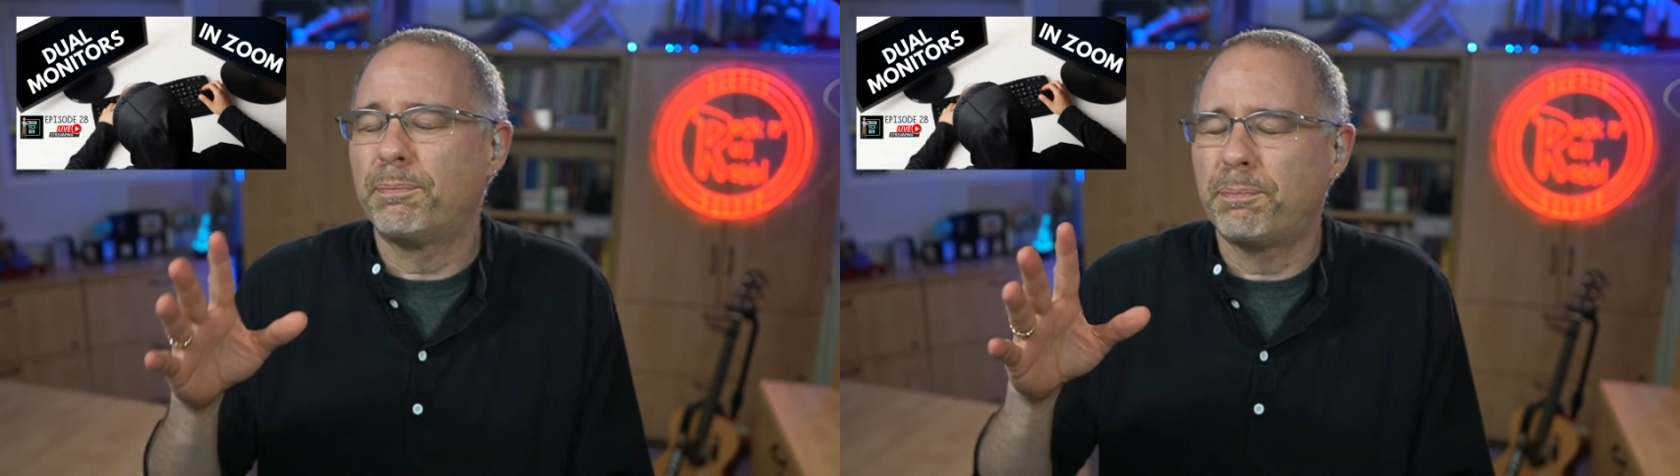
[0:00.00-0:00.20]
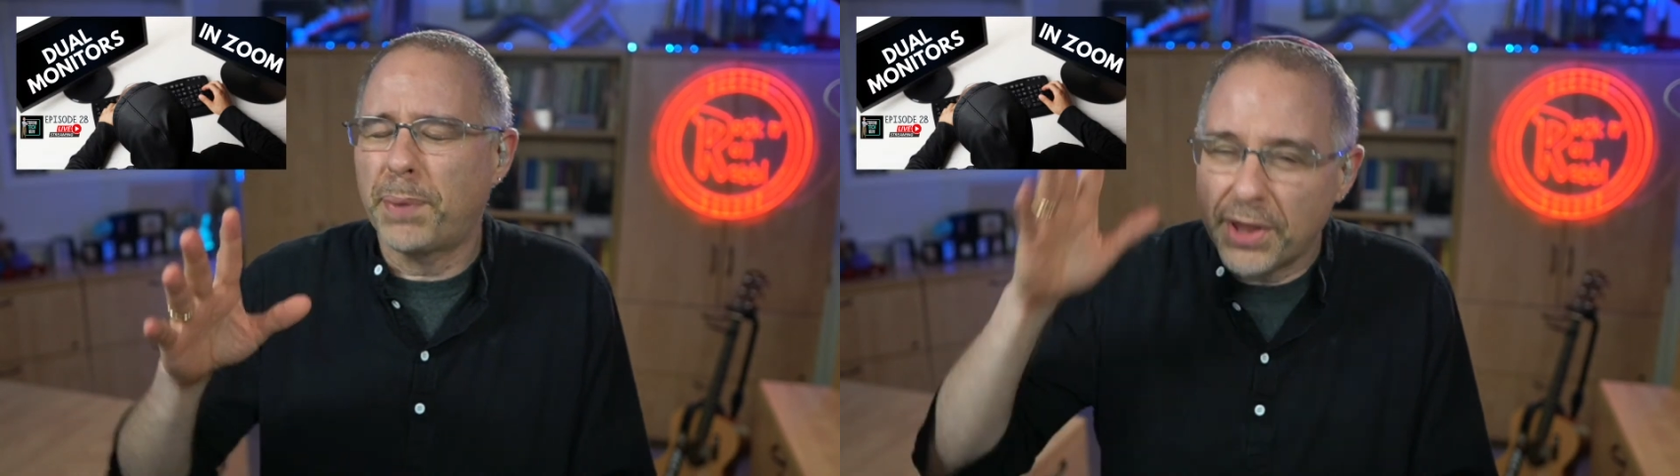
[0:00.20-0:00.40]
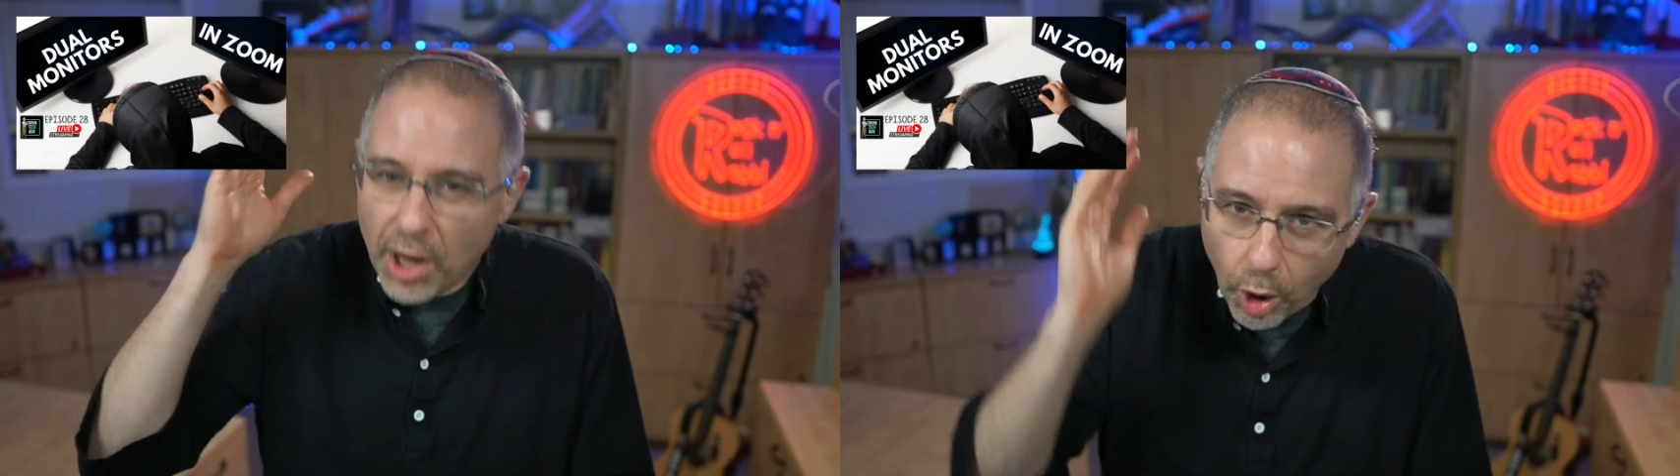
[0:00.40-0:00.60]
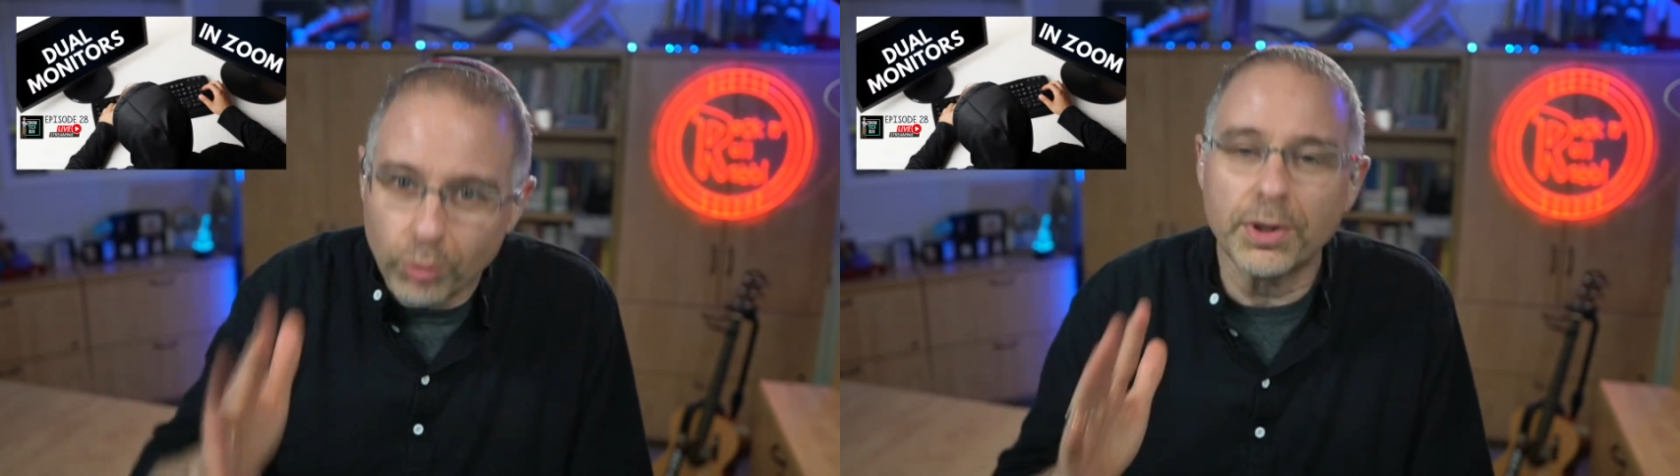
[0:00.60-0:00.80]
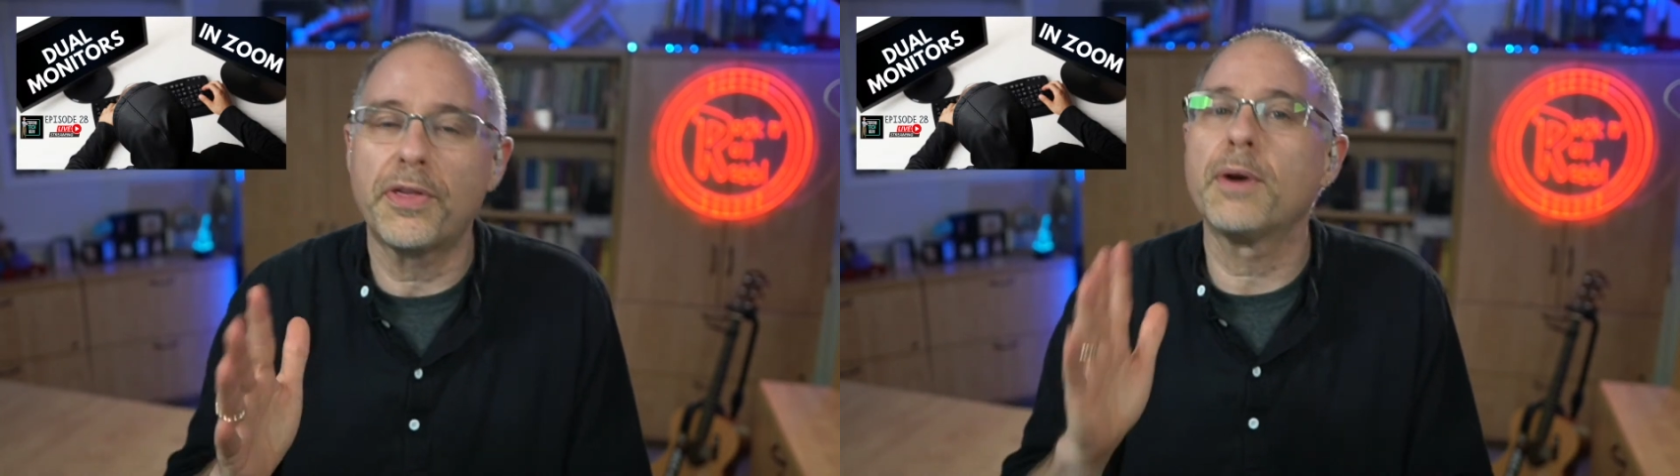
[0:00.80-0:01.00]
But the
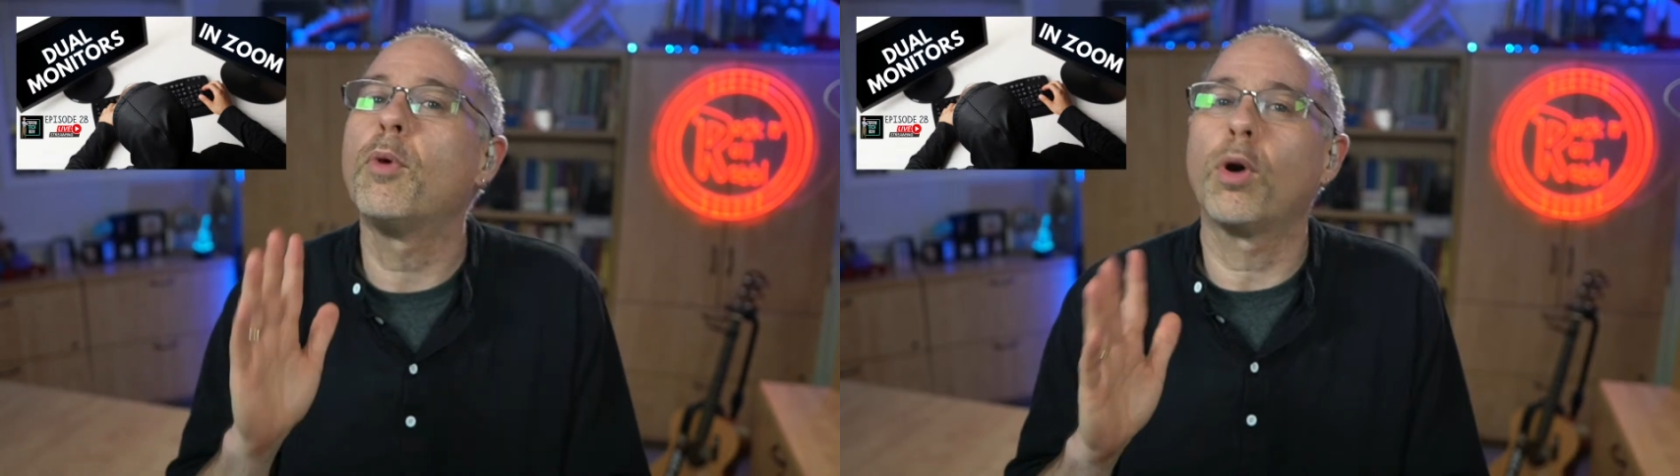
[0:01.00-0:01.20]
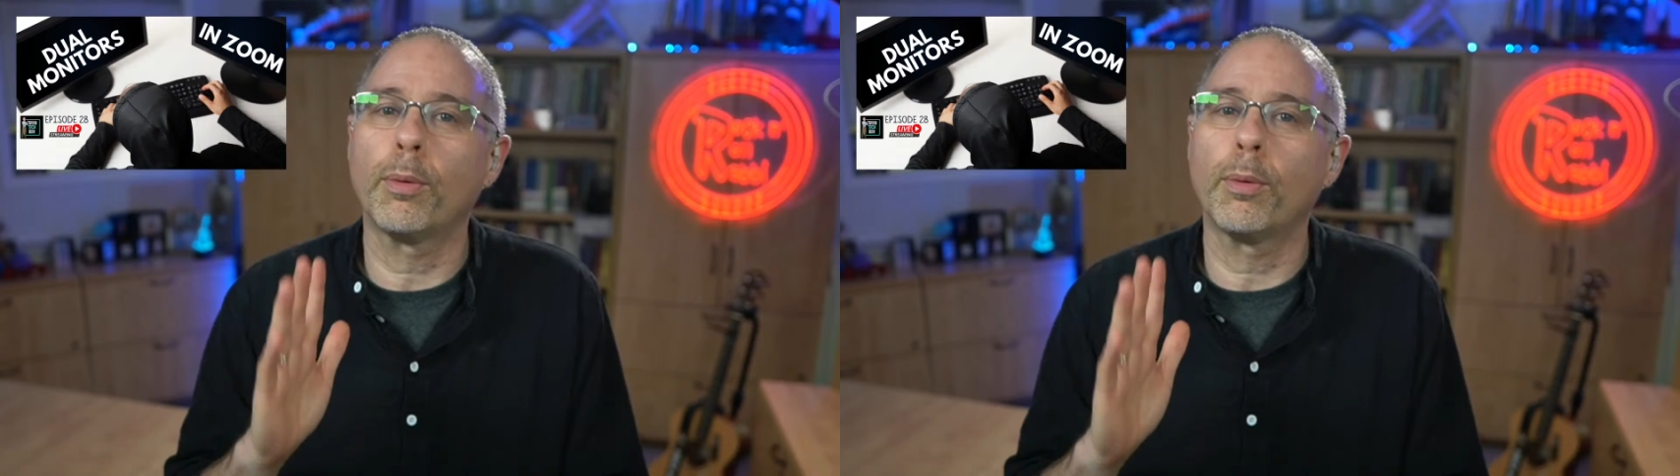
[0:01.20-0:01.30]
only thing more